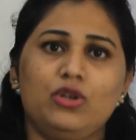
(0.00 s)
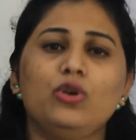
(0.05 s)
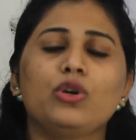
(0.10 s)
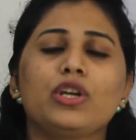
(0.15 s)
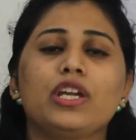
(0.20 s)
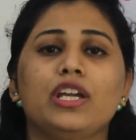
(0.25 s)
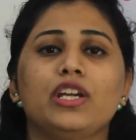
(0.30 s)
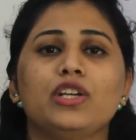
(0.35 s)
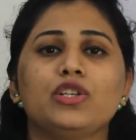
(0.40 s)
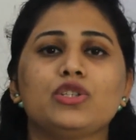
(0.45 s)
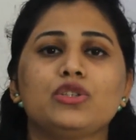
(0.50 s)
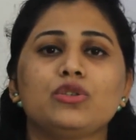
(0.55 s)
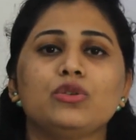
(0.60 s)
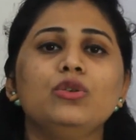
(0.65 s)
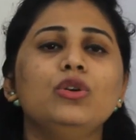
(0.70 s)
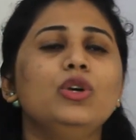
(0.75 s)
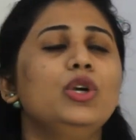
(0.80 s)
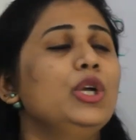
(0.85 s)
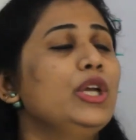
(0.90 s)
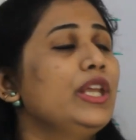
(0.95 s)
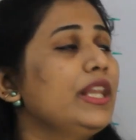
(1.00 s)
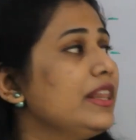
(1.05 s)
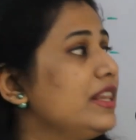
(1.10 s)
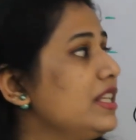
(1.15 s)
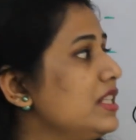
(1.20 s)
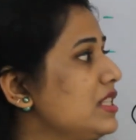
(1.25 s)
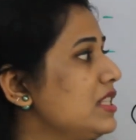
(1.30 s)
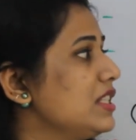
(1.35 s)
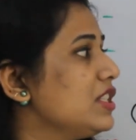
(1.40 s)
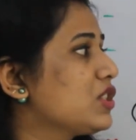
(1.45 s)
Okay, so
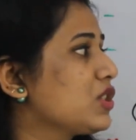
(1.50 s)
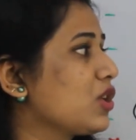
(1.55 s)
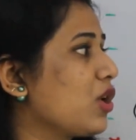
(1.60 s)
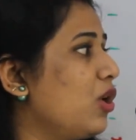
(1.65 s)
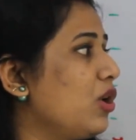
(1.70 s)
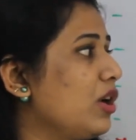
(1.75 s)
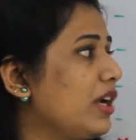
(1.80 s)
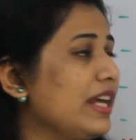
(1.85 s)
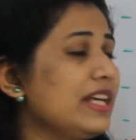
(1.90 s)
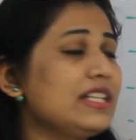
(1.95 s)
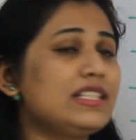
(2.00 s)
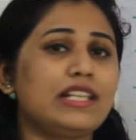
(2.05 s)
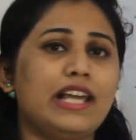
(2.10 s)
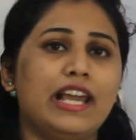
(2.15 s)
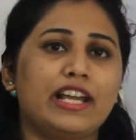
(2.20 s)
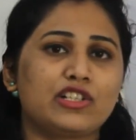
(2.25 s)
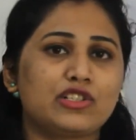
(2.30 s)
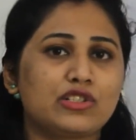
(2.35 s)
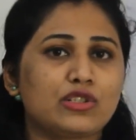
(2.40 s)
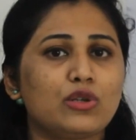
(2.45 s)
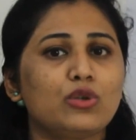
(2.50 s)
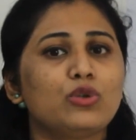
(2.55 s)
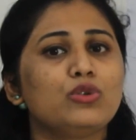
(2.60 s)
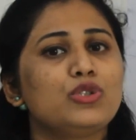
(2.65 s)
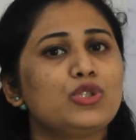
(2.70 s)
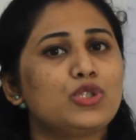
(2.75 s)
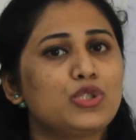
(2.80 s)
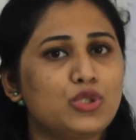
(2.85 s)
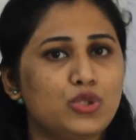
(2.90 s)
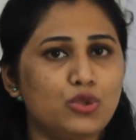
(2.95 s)
this is called as
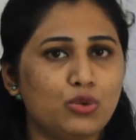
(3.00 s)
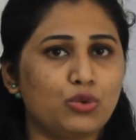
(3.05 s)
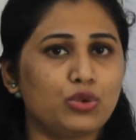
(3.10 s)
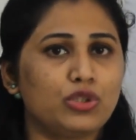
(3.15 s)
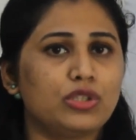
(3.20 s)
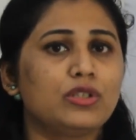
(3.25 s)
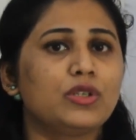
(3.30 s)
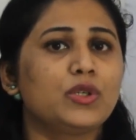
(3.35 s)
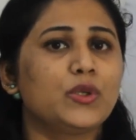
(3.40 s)
excludes 2.